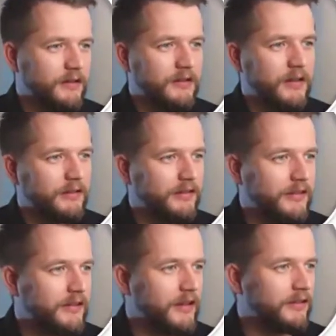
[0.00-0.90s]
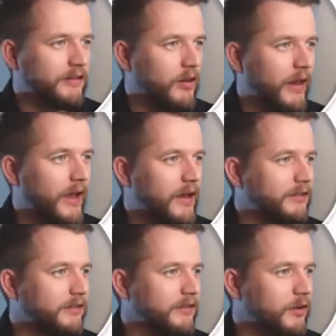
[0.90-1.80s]
I see that's a
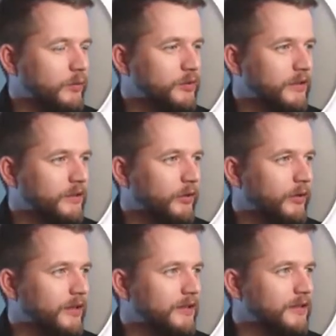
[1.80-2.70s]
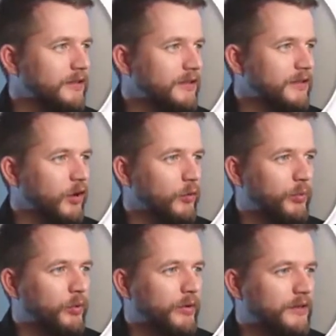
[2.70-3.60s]
glass object, okay,
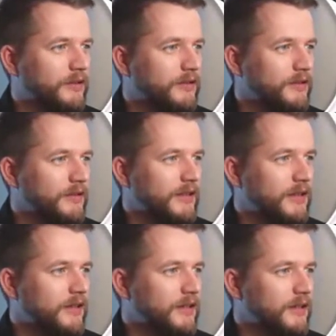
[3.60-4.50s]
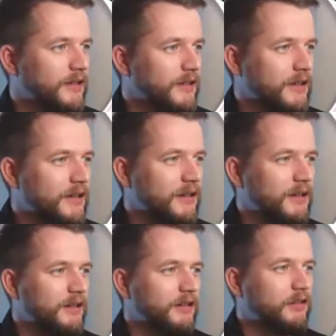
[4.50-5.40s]
component.
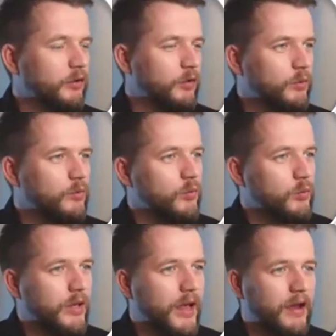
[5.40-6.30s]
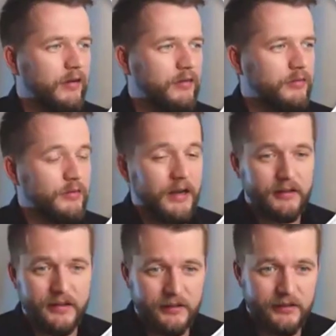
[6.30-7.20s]
So we have at
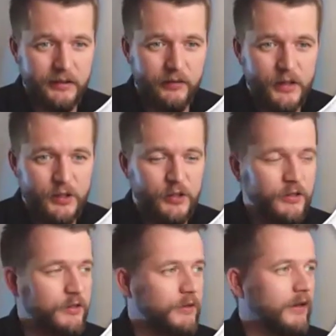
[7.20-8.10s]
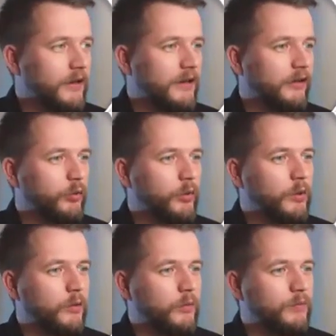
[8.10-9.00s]
least this feature as
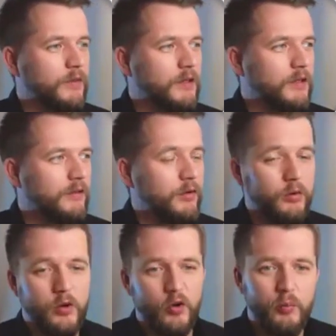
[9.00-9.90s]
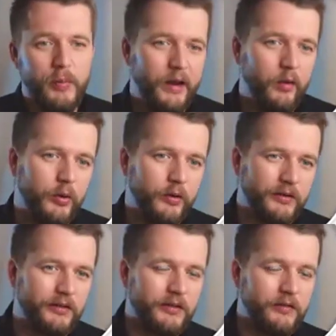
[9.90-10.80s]
well. If you go
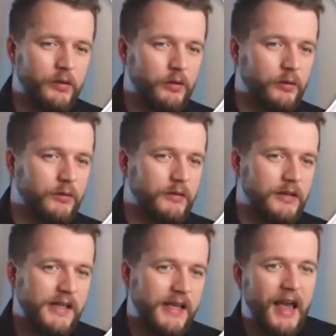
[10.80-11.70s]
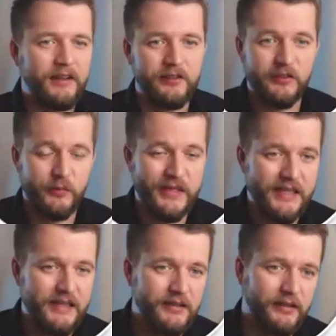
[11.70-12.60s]
backwards, if you add some
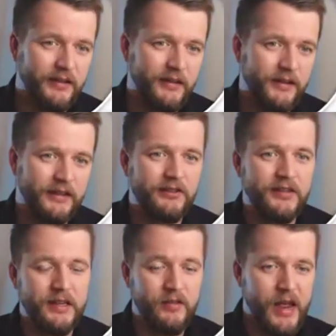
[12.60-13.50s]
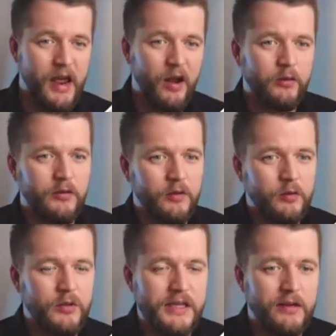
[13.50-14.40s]
detail and save it out
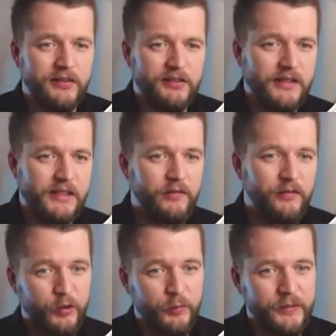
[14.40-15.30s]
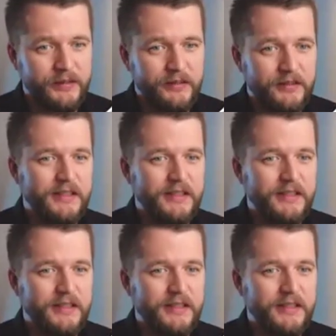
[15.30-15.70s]
to EFC format,